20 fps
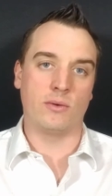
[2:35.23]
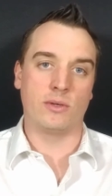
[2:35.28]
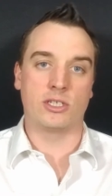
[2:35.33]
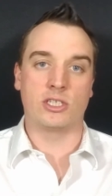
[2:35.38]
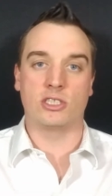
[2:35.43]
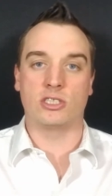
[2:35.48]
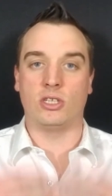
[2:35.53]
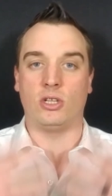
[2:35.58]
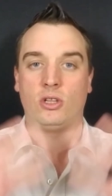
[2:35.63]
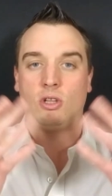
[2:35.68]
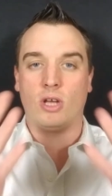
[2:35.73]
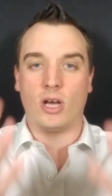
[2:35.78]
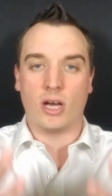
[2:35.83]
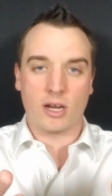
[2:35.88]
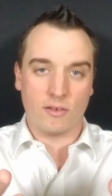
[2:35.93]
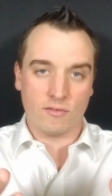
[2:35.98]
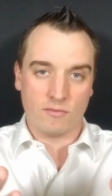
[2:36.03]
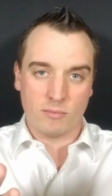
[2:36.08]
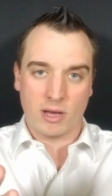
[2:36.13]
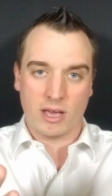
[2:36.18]
which is a
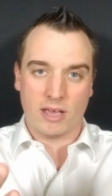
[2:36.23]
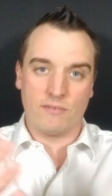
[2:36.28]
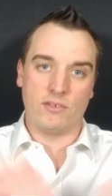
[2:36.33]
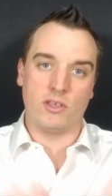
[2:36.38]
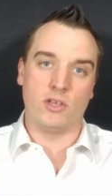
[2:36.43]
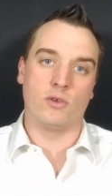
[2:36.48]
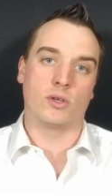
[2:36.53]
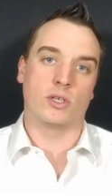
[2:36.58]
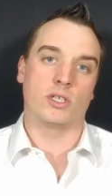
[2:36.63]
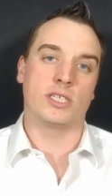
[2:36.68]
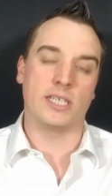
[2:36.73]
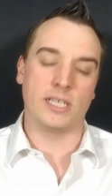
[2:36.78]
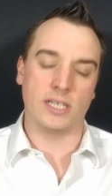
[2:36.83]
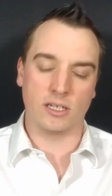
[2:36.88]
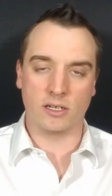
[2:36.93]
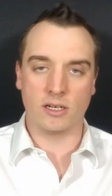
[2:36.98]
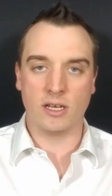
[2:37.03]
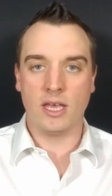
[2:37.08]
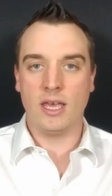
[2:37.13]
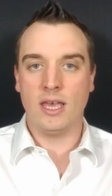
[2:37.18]
lot of my viewers
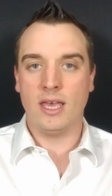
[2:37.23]
here,